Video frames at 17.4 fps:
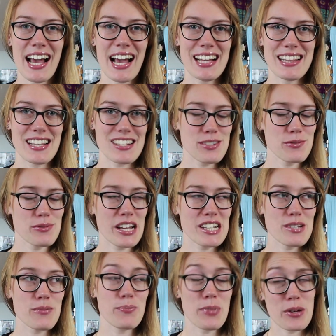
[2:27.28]
and they're
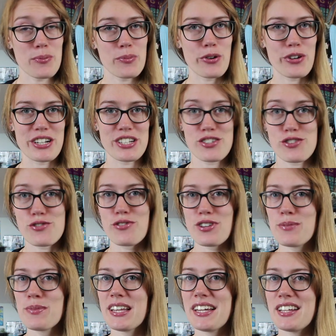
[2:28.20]
sometimes a bit more
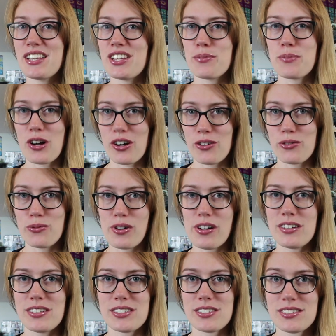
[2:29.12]
extreme than in the Muggle
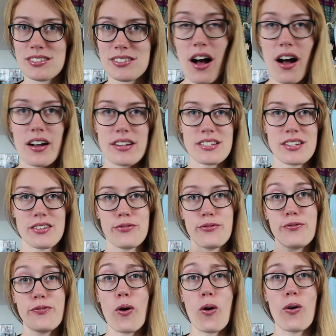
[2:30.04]
world. Part
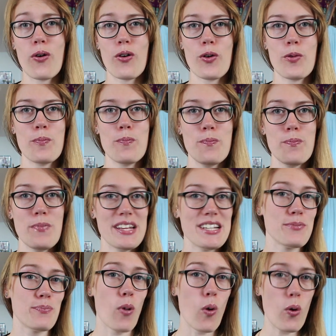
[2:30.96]
4.
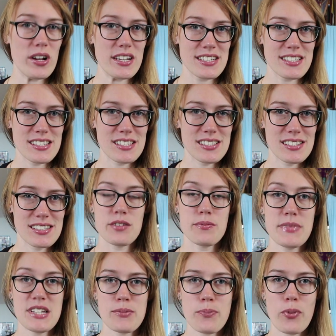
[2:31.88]
Midpoint. The
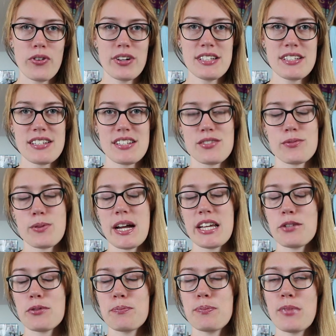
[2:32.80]
midpoint is where
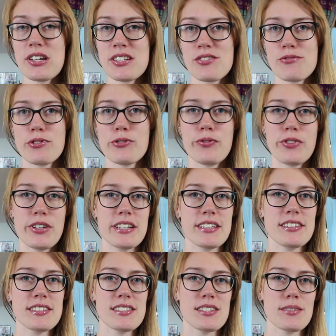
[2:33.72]
you must
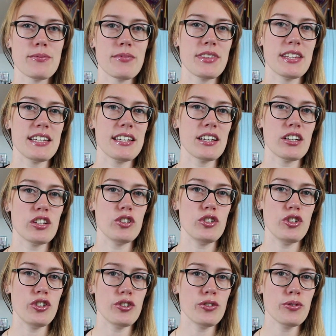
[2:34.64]
reveal something
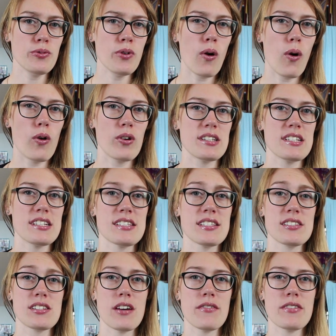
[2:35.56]
new or
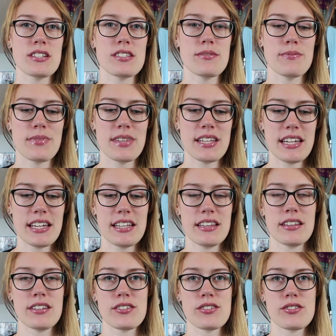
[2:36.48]
discover something
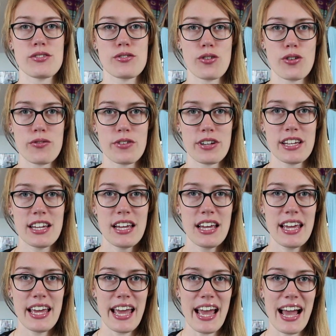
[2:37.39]
in the story.
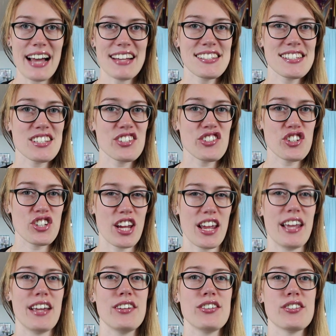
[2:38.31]
It has to
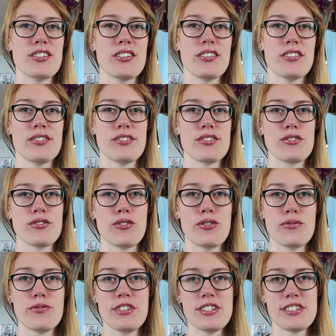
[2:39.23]
change the
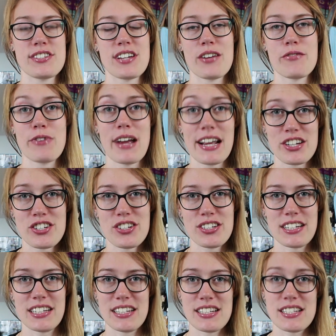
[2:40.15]
story's
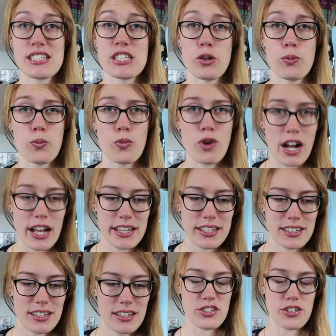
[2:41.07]
direction in some
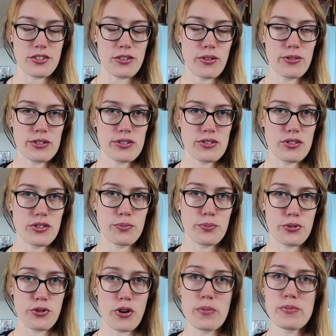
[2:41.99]
way. It should also
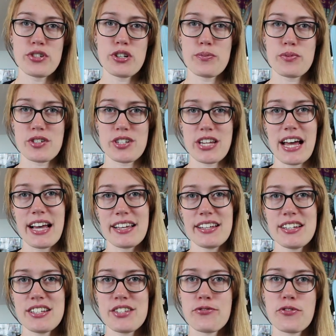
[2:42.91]
prompt your
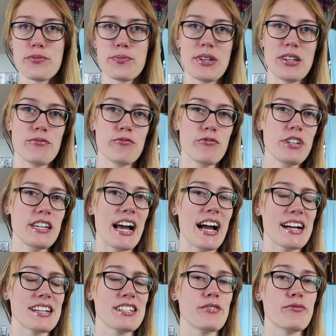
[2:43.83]
protagonist from being
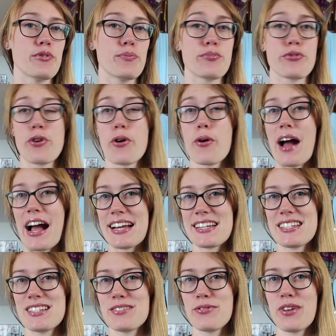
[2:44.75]
reactive to
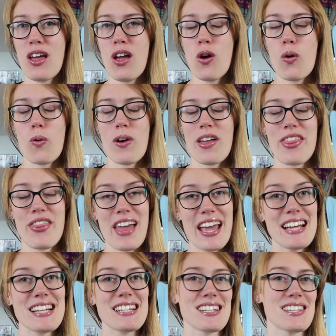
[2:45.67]
proactive, where
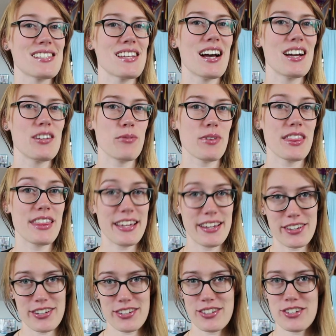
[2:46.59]
they decide what they
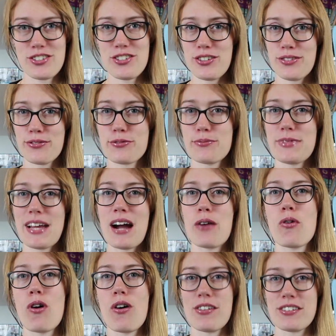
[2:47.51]
are going to do from
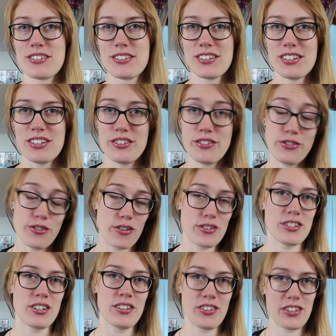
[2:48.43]
now on, and
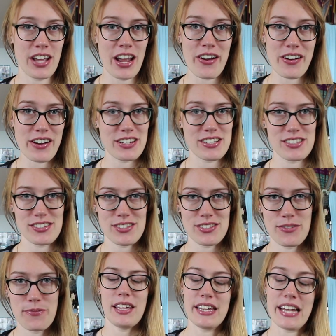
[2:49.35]
not other
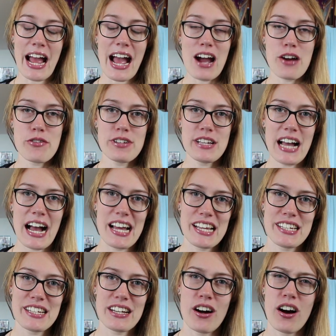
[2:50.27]
characters. In Harry, I
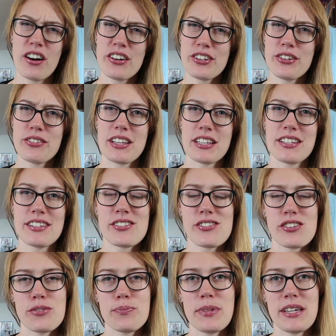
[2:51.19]
can argue that this
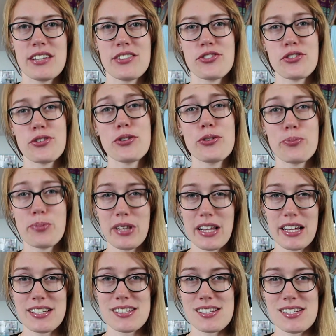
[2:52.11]
could be in 2
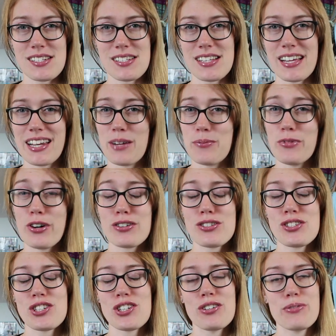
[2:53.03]
places, and I'm
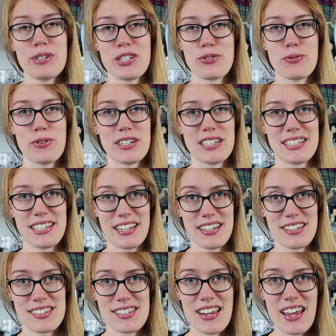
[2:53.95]
not sure which one it
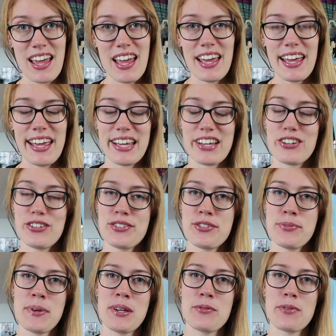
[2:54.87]
is. It
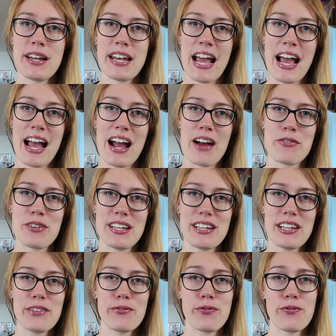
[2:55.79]
could be when
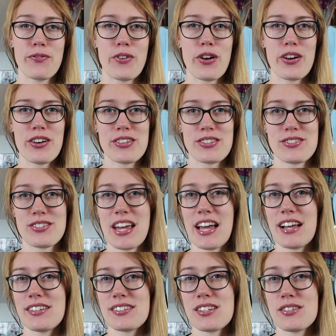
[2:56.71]
Harry first
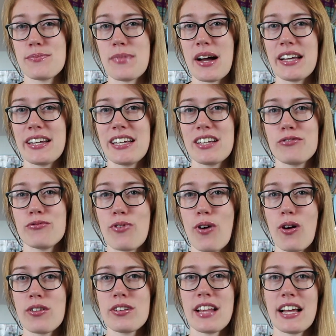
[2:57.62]
tells Hermione and
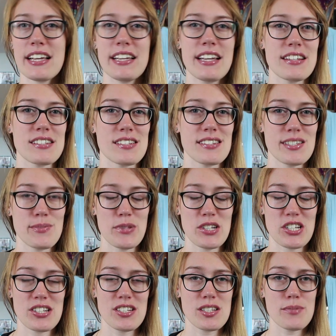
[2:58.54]
Ron that he has
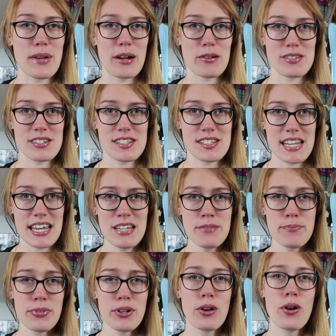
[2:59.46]
suspicions about
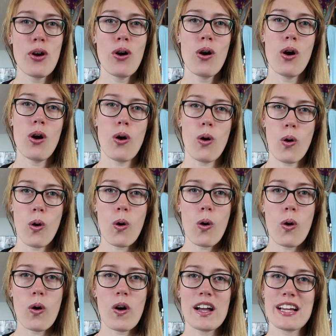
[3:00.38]
Snape,
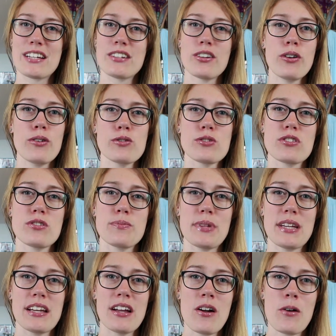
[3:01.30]
or it could also
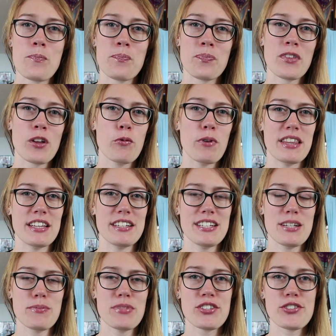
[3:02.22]
be when the
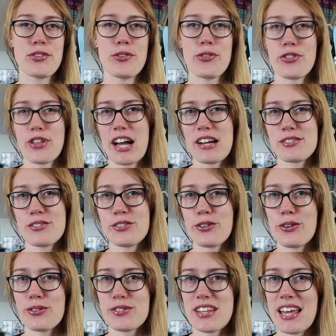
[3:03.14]
Nimbus
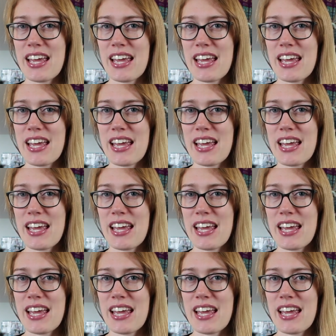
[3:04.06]
2000 goes